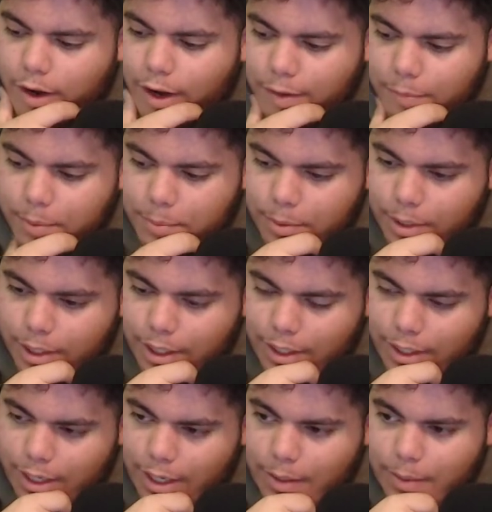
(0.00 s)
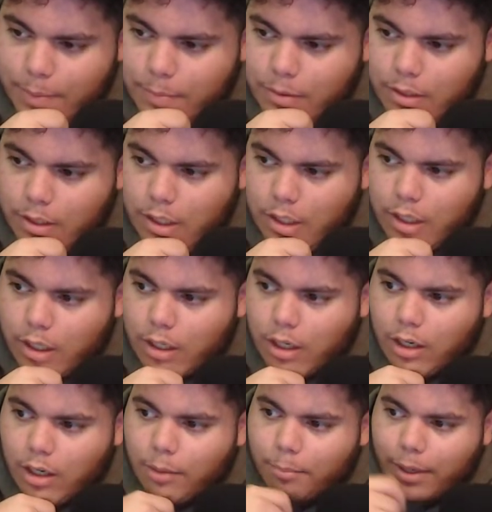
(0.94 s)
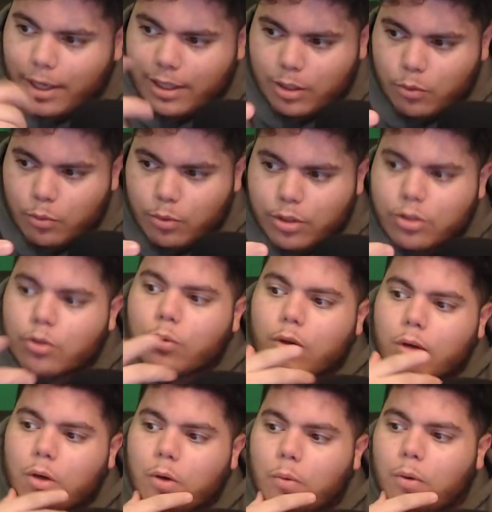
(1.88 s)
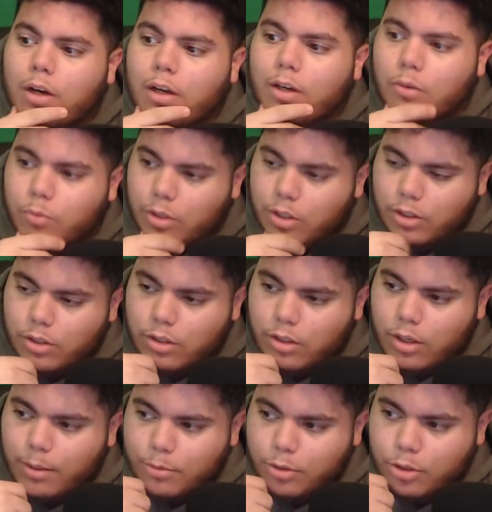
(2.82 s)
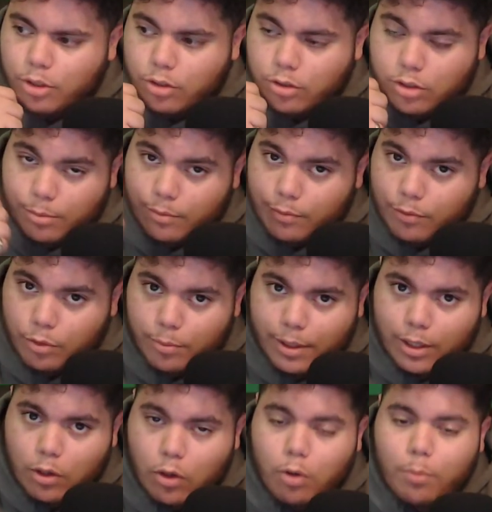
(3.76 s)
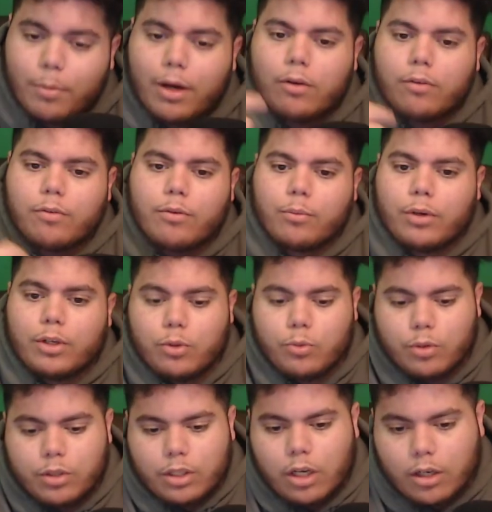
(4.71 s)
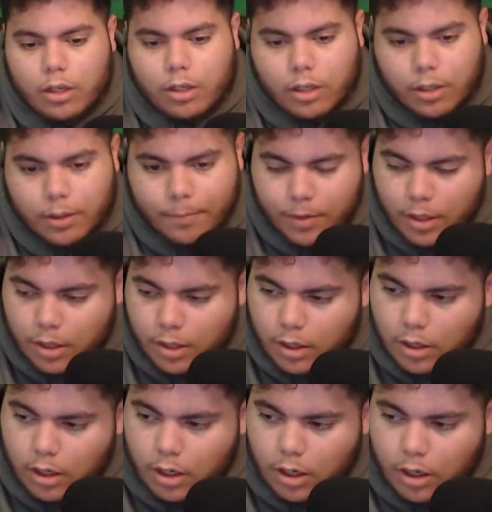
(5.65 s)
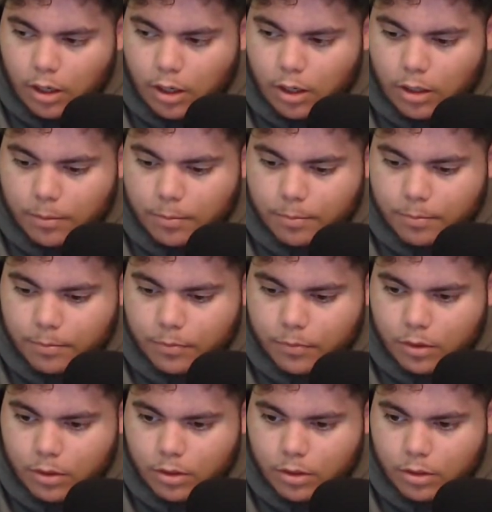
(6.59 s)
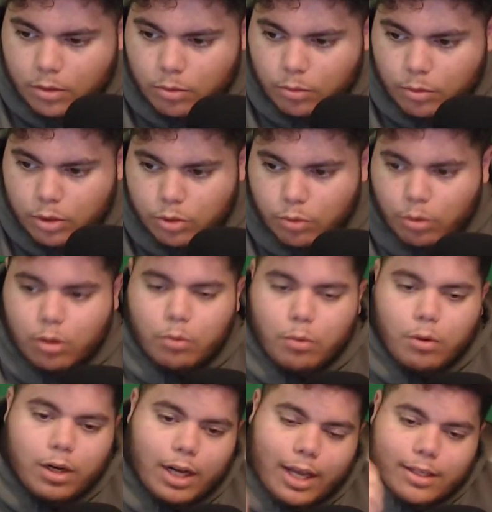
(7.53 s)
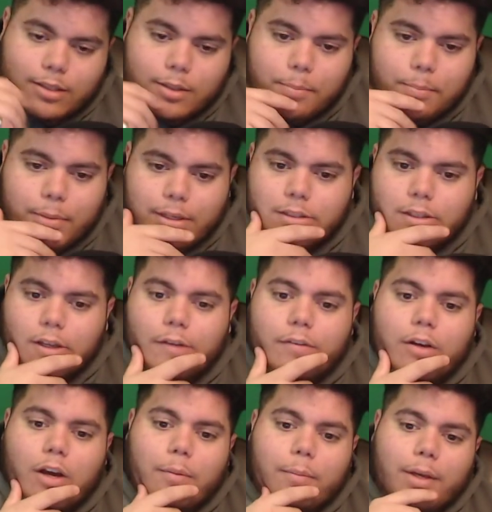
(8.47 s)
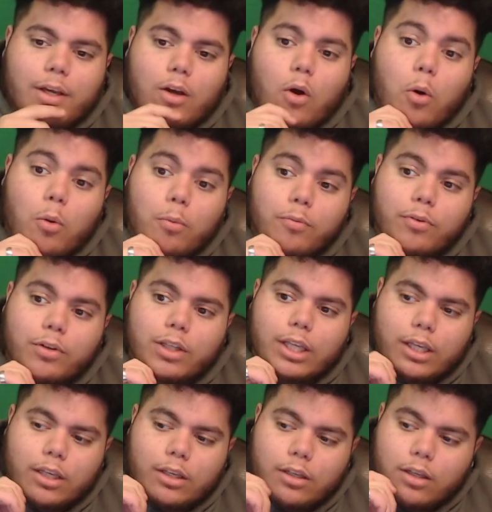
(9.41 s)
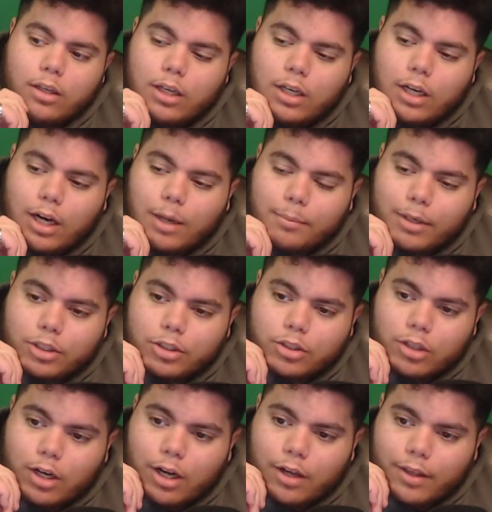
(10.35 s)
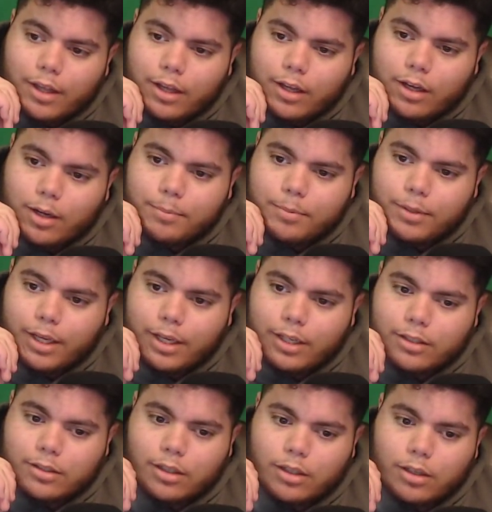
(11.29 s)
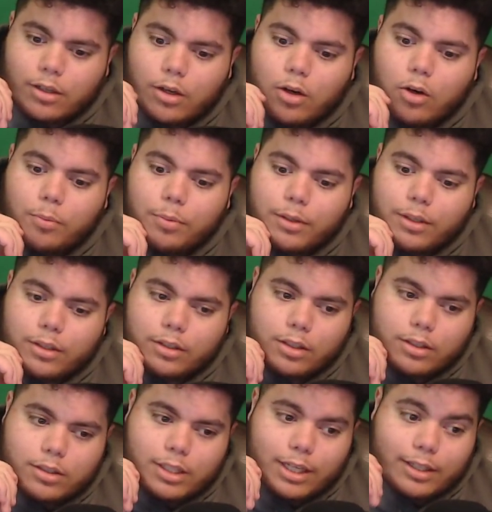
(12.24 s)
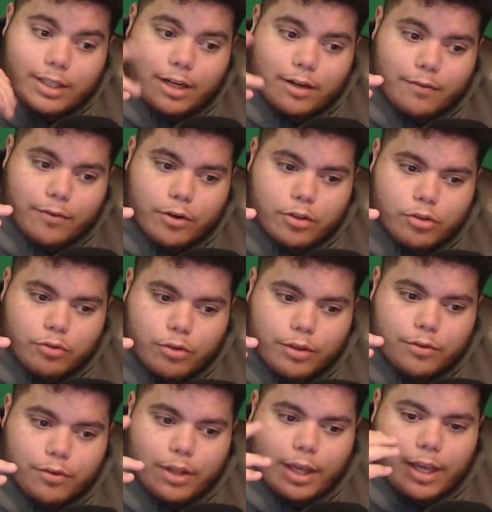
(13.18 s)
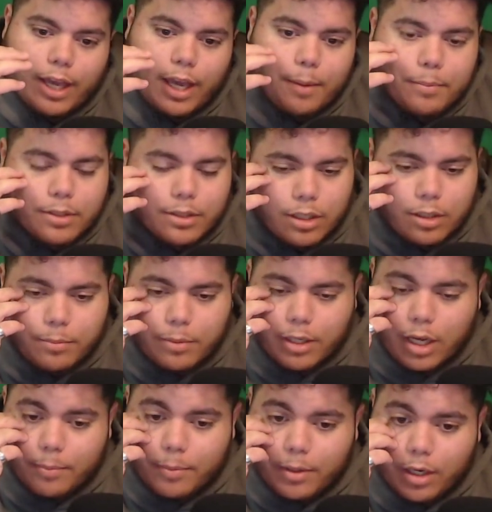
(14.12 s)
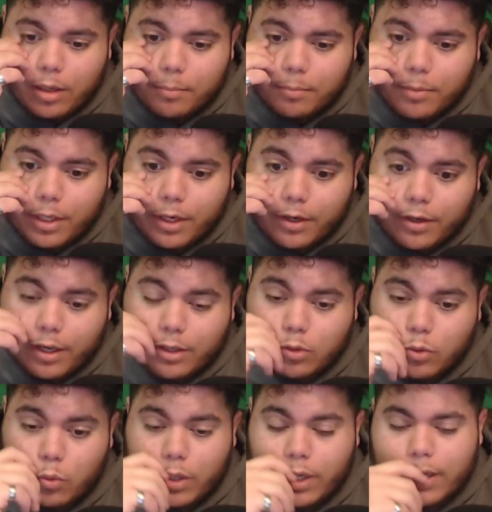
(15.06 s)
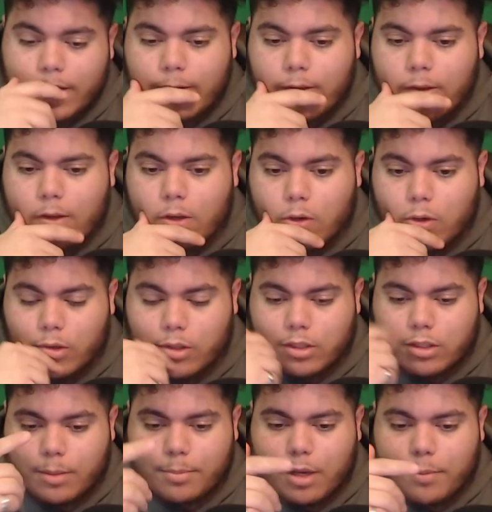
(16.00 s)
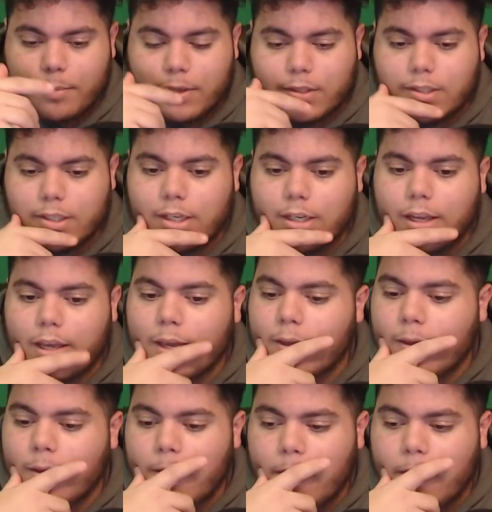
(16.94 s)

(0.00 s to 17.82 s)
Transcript: I've been playing games, uh, mainly Wizard 101, which I'm sure some of you may know about from when you were younger. Um, Wizard 101 has some big stuff coming, hopefully. I'm not sure how that update is going to go, but the 10th anniversary for that game is going to be coming up here next week or this upcoming Sunday.